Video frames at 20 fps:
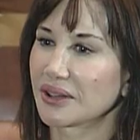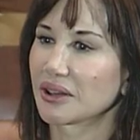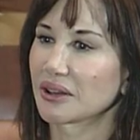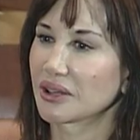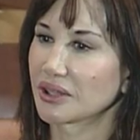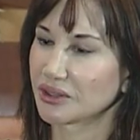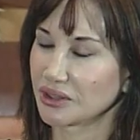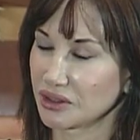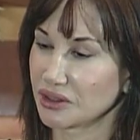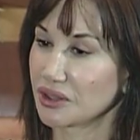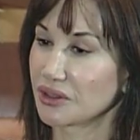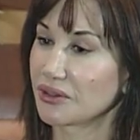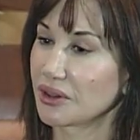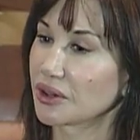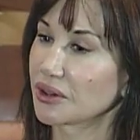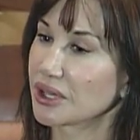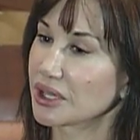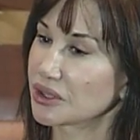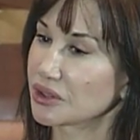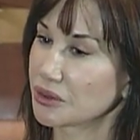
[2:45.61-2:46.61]
because it's a
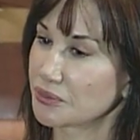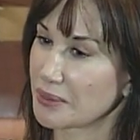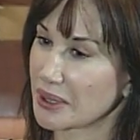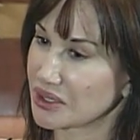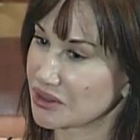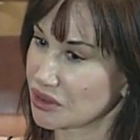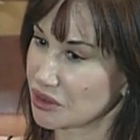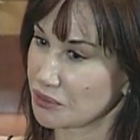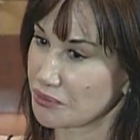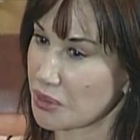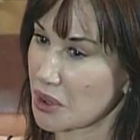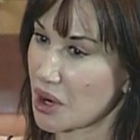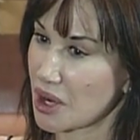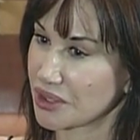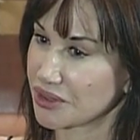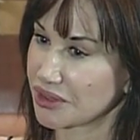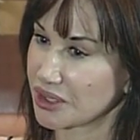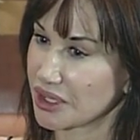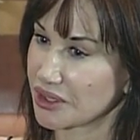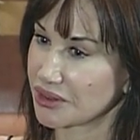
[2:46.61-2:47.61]
very expensive
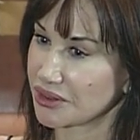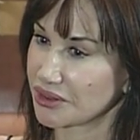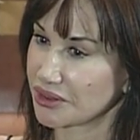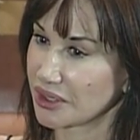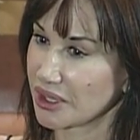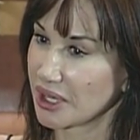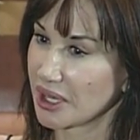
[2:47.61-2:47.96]
process.